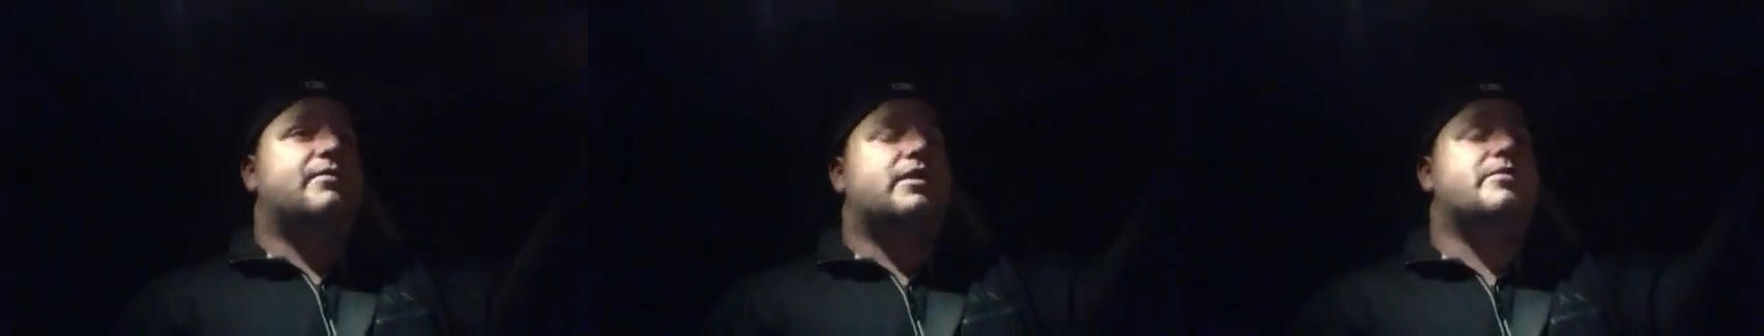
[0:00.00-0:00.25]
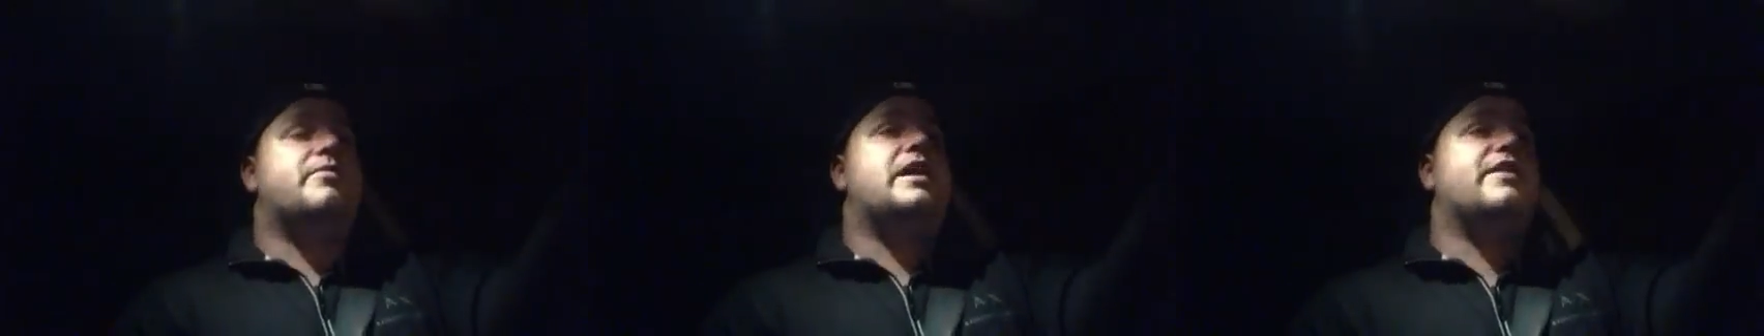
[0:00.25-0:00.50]
I'm
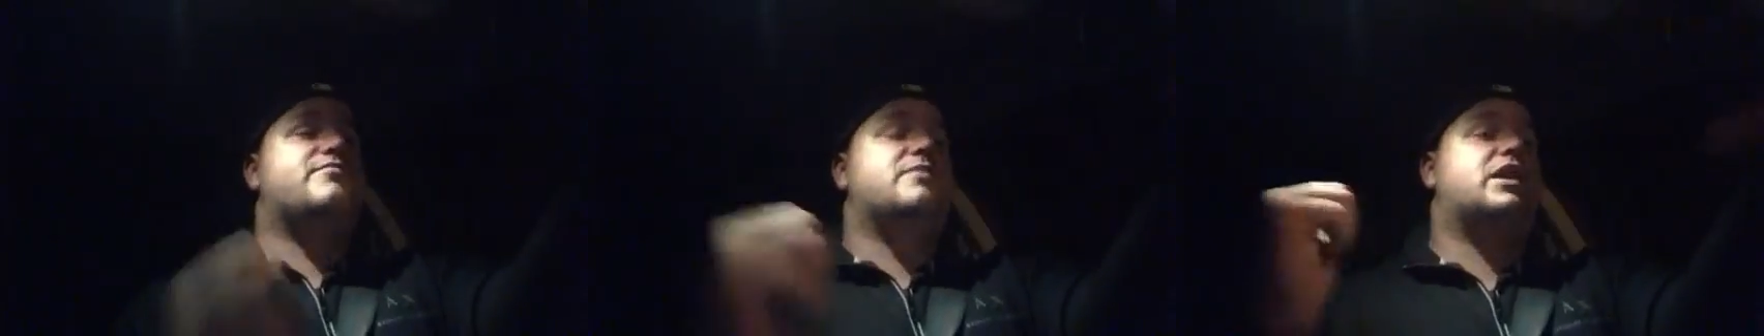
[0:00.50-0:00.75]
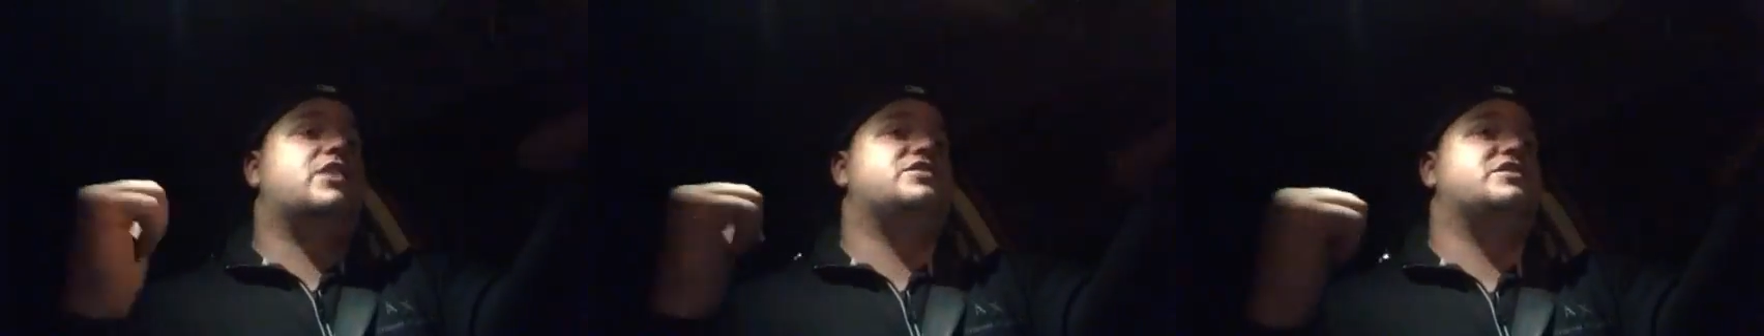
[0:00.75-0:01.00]
coming back from
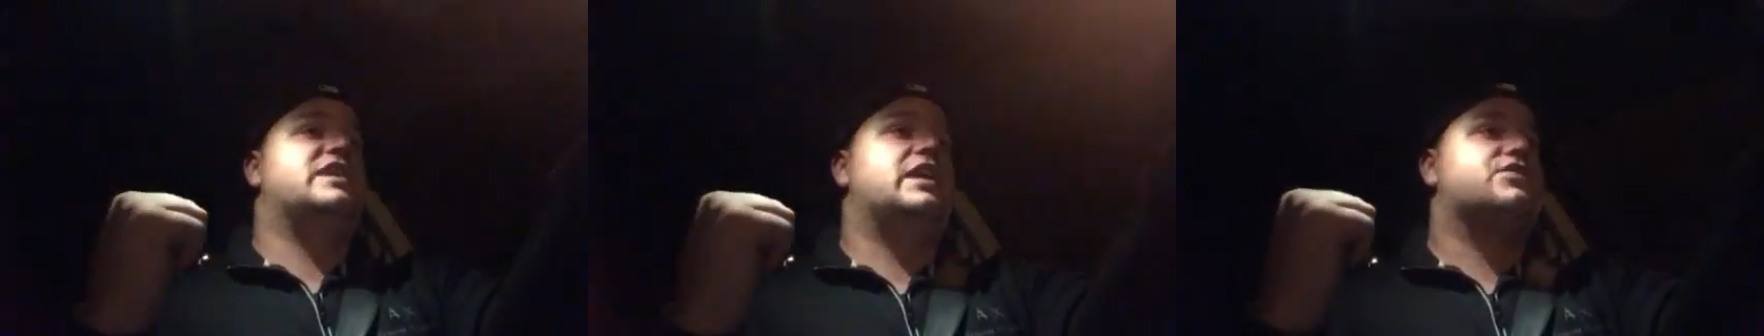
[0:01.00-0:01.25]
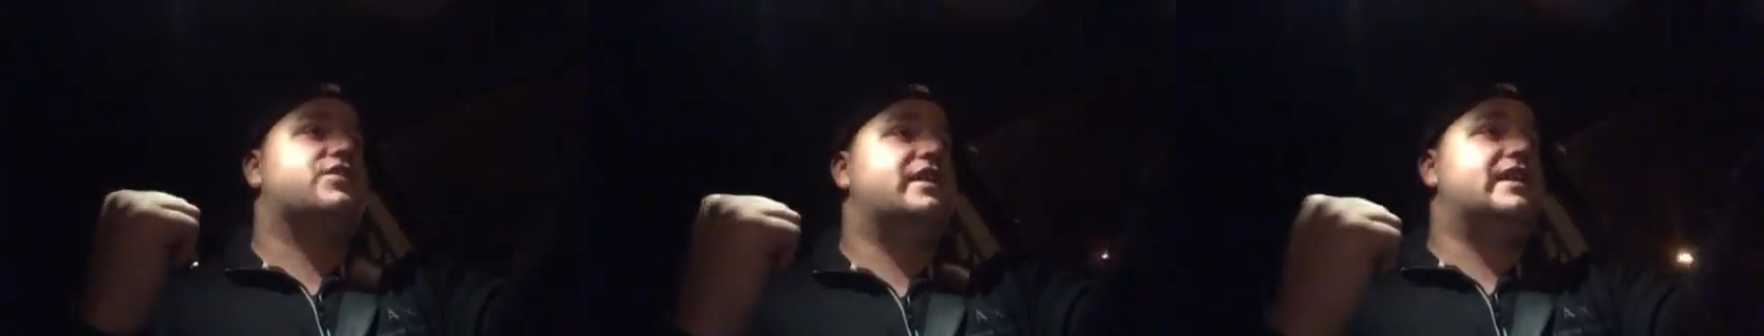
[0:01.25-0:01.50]
my cousin's
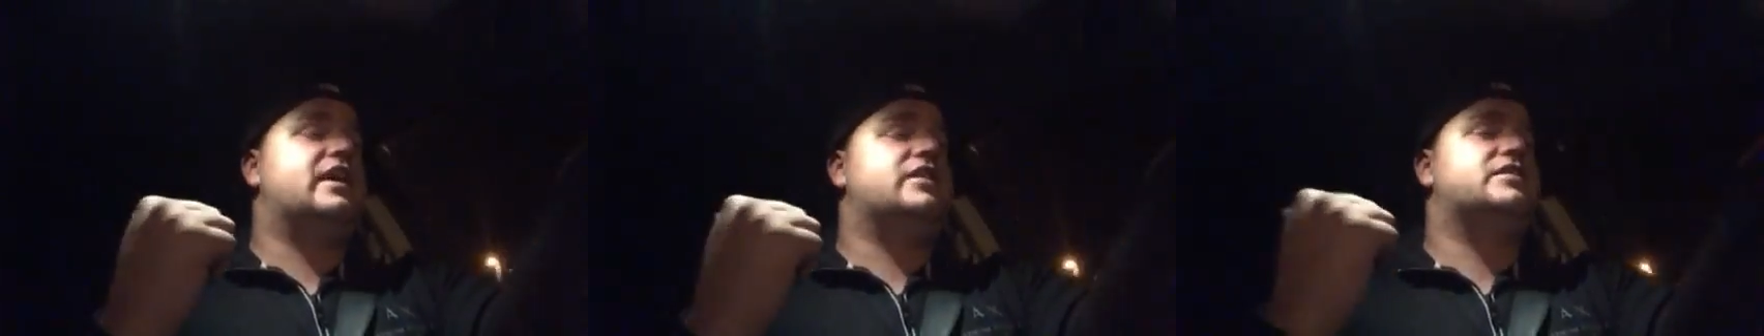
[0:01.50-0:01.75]
house right now.